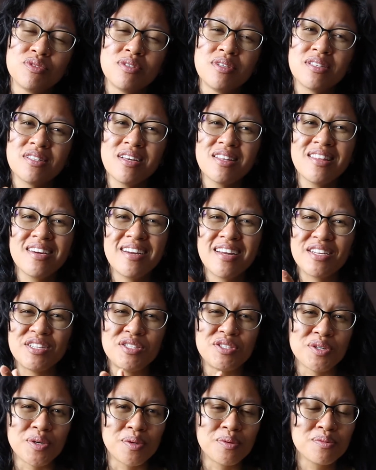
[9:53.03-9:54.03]
it's not that I
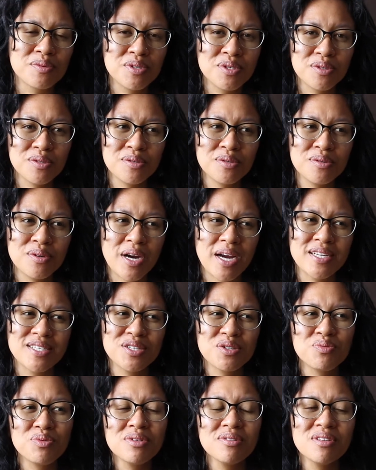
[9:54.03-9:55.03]
don't do, I
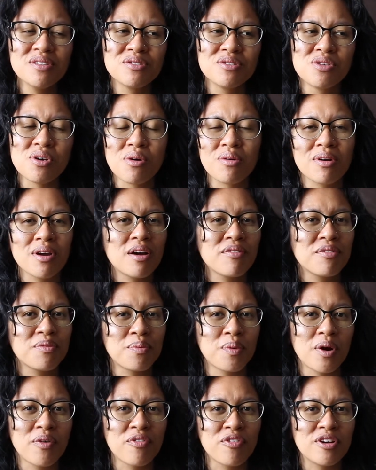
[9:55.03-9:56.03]
just really don't have a
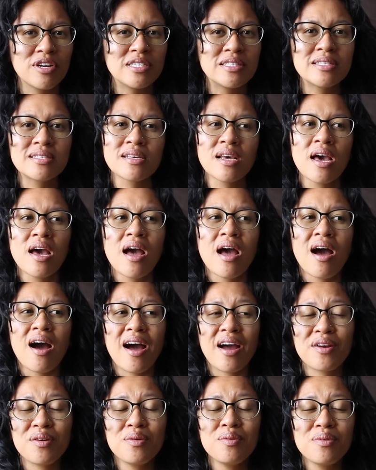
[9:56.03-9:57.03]
preference.
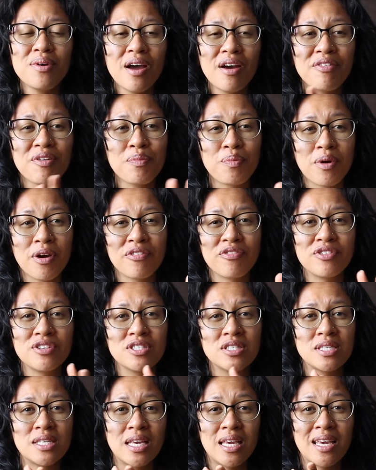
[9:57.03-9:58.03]
I don't have a
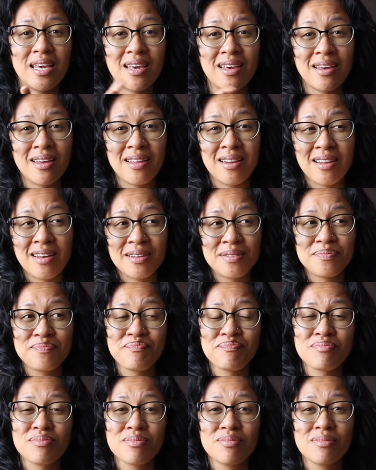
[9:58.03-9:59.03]
preference in
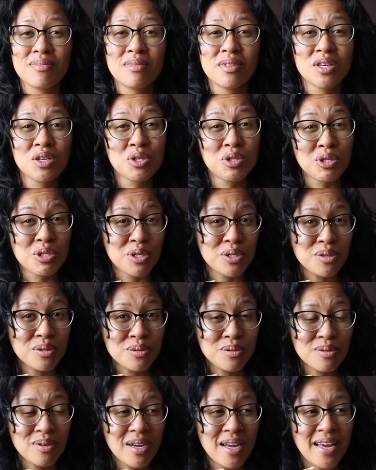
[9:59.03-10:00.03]
the
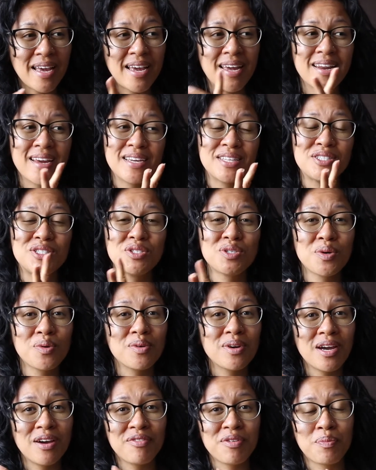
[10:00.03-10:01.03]
glue and I
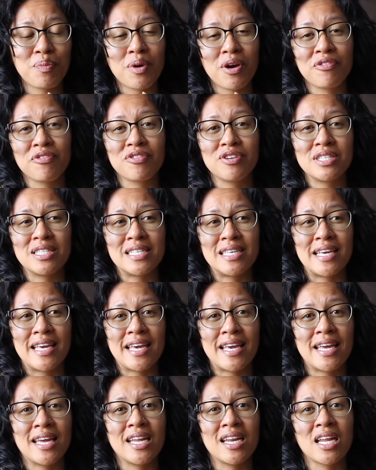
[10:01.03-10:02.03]
don't have a preference
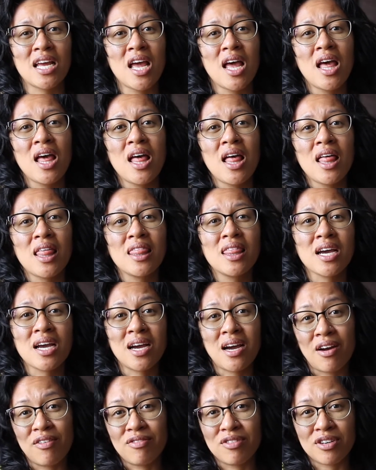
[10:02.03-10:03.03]
in the
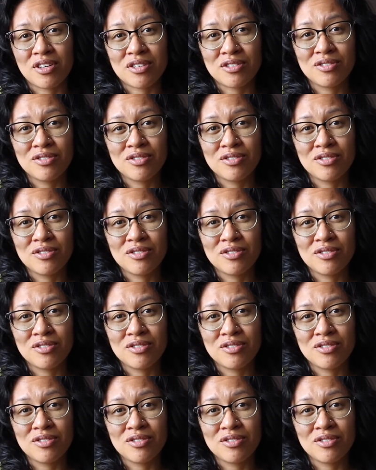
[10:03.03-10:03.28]
cover.